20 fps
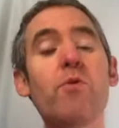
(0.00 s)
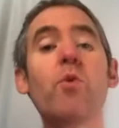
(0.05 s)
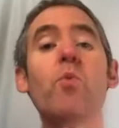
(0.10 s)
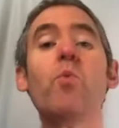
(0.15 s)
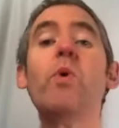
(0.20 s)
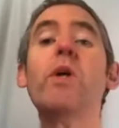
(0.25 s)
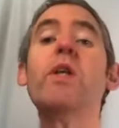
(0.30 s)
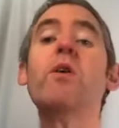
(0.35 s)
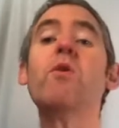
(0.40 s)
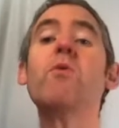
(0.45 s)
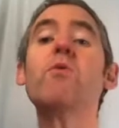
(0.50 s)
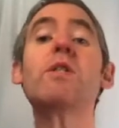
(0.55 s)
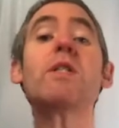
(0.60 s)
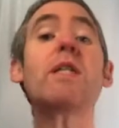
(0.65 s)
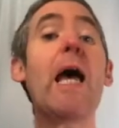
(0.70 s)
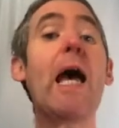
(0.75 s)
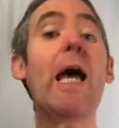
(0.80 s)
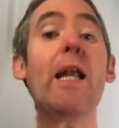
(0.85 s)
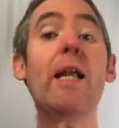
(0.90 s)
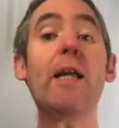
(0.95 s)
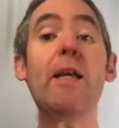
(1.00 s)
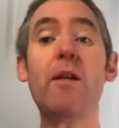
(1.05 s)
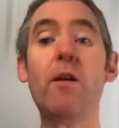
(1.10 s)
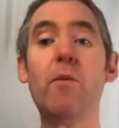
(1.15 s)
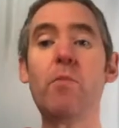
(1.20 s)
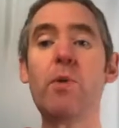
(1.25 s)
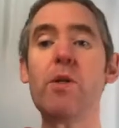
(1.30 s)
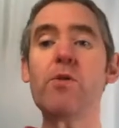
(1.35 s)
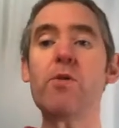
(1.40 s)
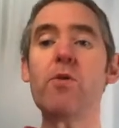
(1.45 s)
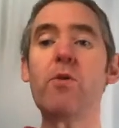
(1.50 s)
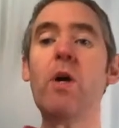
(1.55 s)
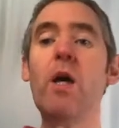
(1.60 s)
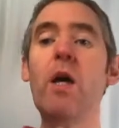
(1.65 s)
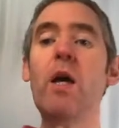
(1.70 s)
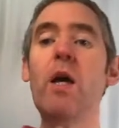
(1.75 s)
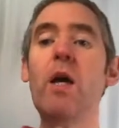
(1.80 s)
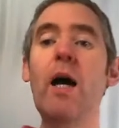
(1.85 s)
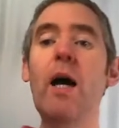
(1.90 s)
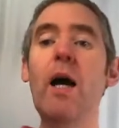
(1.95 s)
We used tally numbers, so
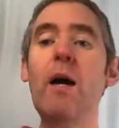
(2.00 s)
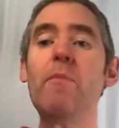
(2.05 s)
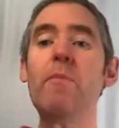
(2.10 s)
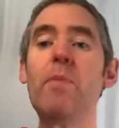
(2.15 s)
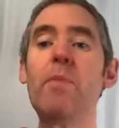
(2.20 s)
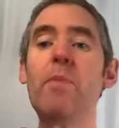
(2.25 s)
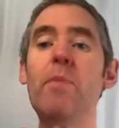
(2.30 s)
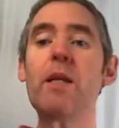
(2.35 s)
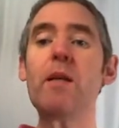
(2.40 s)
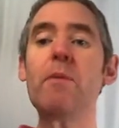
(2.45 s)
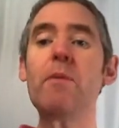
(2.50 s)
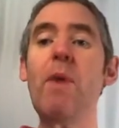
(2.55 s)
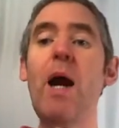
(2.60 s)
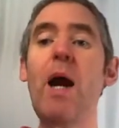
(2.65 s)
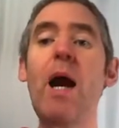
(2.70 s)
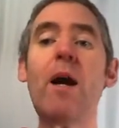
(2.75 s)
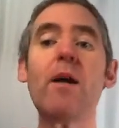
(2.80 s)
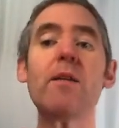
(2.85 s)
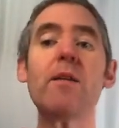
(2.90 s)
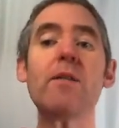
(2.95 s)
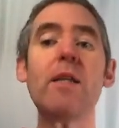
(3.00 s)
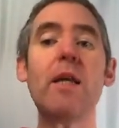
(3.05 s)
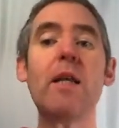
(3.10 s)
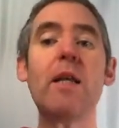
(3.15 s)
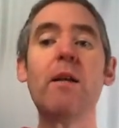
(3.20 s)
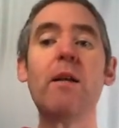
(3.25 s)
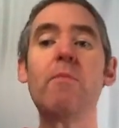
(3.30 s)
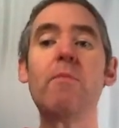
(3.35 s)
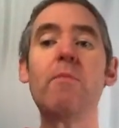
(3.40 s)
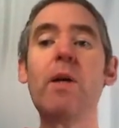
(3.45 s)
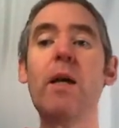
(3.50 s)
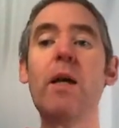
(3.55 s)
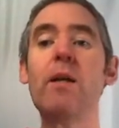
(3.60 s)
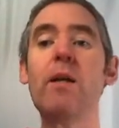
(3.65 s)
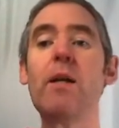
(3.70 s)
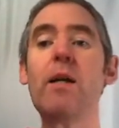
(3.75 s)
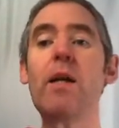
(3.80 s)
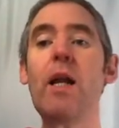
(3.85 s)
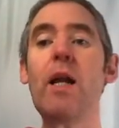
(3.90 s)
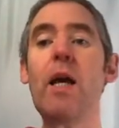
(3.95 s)
basically marks
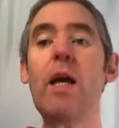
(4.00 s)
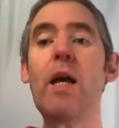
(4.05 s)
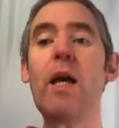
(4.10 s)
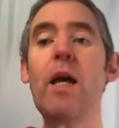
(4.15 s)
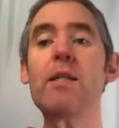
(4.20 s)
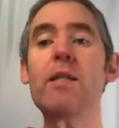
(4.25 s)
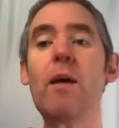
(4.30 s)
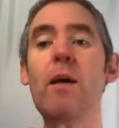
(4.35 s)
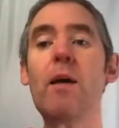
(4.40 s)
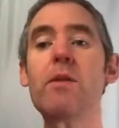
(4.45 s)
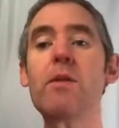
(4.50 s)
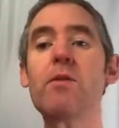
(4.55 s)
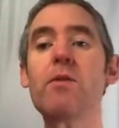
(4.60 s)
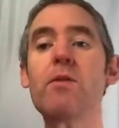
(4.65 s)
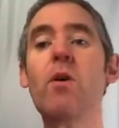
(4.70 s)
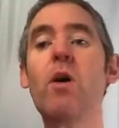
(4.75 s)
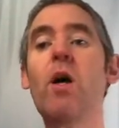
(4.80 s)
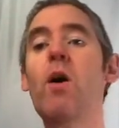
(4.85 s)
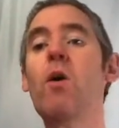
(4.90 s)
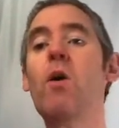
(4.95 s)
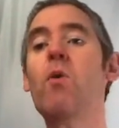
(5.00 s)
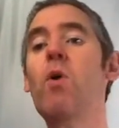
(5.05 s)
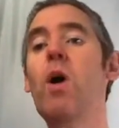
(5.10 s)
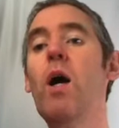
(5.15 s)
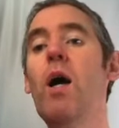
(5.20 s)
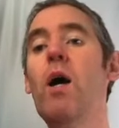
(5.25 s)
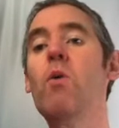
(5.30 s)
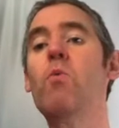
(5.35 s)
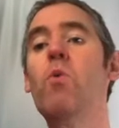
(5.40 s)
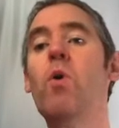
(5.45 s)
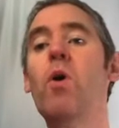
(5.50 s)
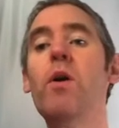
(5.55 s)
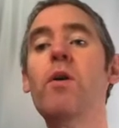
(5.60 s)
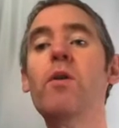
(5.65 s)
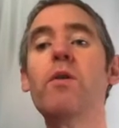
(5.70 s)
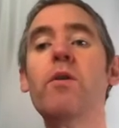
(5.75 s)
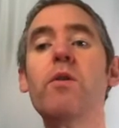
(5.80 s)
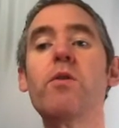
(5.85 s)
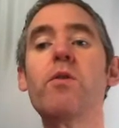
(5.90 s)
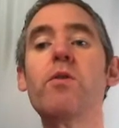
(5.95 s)
in clay tablets. So
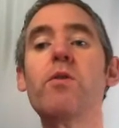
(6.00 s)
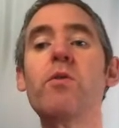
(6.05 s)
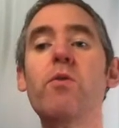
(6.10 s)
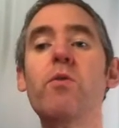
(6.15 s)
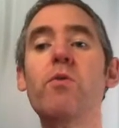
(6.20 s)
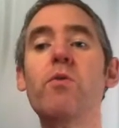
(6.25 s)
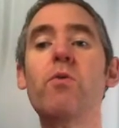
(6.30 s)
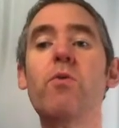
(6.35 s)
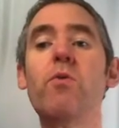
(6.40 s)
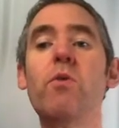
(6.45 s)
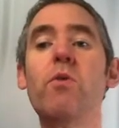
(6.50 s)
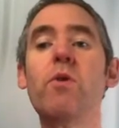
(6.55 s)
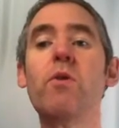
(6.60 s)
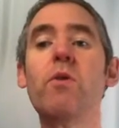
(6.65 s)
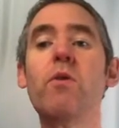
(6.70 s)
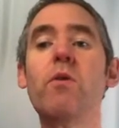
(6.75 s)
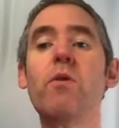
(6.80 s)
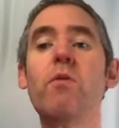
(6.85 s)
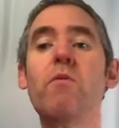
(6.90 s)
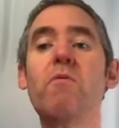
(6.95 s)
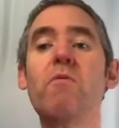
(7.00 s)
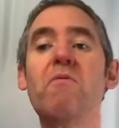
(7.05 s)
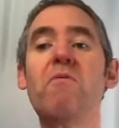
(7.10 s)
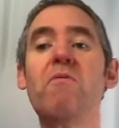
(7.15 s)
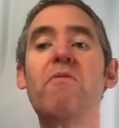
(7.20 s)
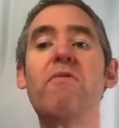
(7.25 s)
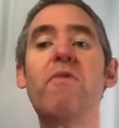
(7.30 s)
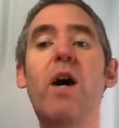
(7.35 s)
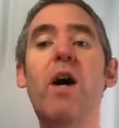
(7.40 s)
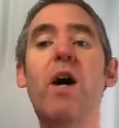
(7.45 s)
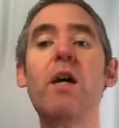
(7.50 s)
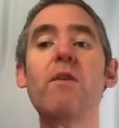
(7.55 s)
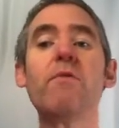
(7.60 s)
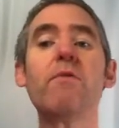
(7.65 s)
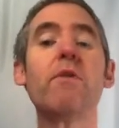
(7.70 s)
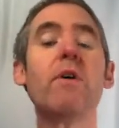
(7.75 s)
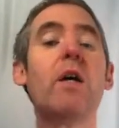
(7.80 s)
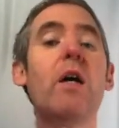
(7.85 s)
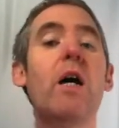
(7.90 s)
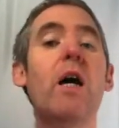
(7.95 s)
1, 2, 5.
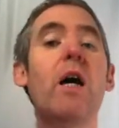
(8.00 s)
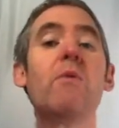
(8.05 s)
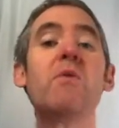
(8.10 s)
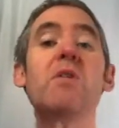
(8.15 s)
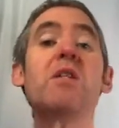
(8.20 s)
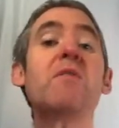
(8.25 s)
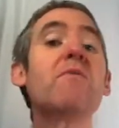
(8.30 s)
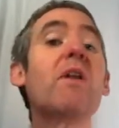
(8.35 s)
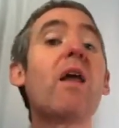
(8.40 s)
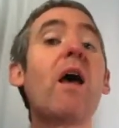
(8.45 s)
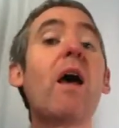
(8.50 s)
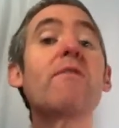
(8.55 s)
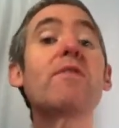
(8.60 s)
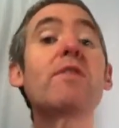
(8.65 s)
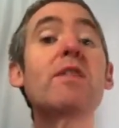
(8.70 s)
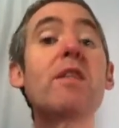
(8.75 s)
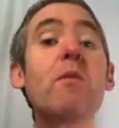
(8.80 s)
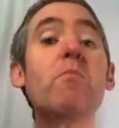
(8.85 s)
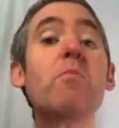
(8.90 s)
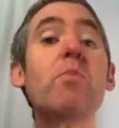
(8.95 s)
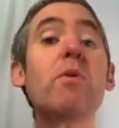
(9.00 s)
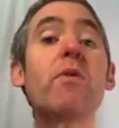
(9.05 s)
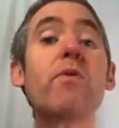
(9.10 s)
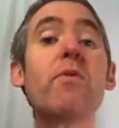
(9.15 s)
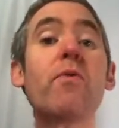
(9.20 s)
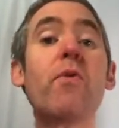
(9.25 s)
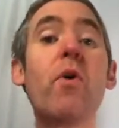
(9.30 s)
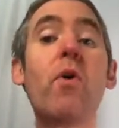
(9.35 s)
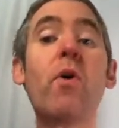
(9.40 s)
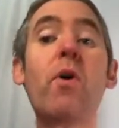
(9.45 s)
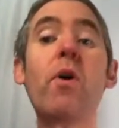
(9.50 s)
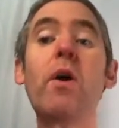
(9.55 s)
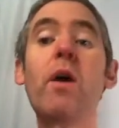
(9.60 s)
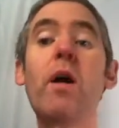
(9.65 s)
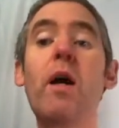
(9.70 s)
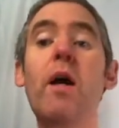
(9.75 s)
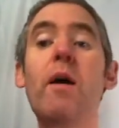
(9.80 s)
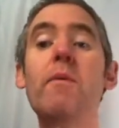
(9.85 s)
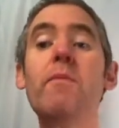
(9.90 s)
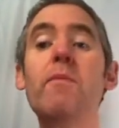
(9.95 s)
We didn't even have symbols for
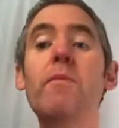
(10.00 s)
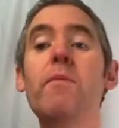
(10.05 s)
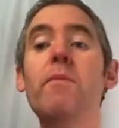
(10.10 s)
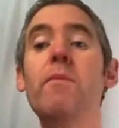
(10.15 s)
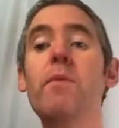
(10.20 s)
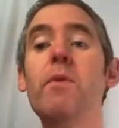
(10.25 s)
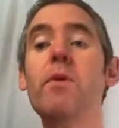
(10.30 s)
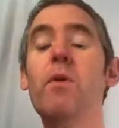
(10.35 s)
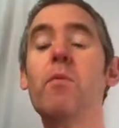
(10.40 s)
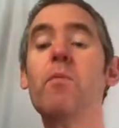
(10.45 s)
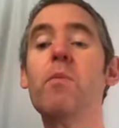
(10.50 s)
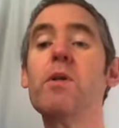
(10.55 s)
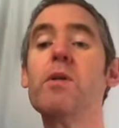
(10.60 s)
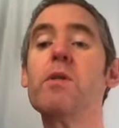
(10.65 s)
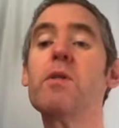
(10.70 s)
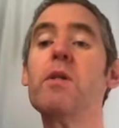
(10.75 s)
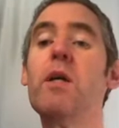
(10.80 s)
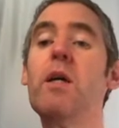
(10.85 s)
numbers